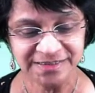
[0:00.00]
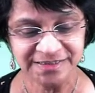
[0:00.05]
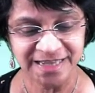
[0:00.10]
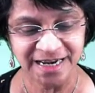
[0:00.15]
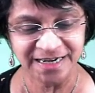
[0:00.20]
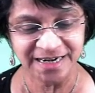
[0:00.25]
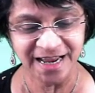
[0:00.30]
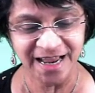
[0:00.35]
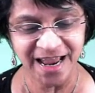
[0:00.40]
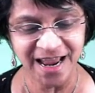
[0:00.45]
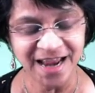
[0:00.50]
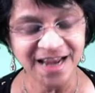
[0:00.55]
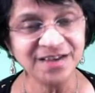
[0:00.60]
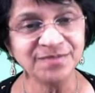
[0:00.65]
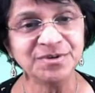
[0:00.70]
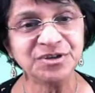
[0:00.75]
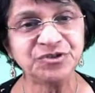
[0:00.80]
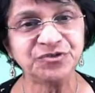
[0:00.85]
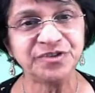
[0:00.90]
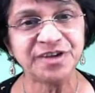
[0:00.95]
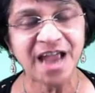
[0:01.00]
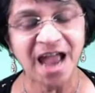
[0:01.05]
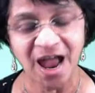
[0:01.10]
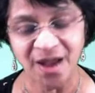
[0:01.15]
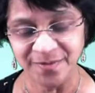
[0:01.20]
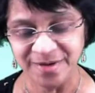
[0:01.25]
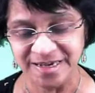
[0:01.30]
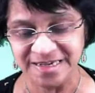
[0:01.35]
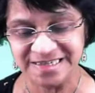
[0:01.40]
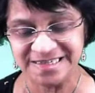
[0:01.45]
That N which we
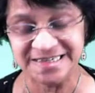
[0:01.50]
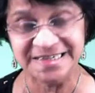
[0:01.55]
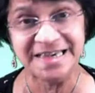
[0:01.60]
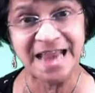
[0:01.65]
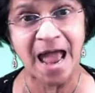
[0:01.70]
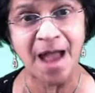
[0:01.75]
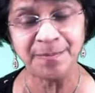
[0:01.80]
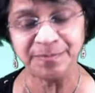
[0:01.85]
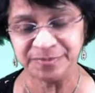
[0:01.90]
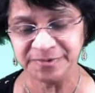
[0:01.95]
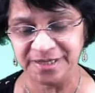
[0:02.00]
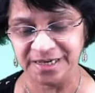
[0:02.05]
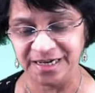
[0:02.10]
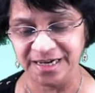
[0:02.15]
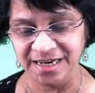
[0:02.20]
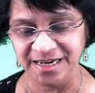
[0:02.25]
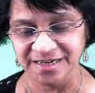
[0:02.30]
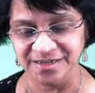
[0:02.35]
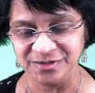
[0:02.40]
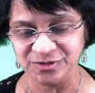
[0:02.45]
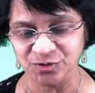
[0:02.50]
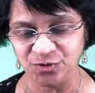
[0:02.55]
have is naphthalene,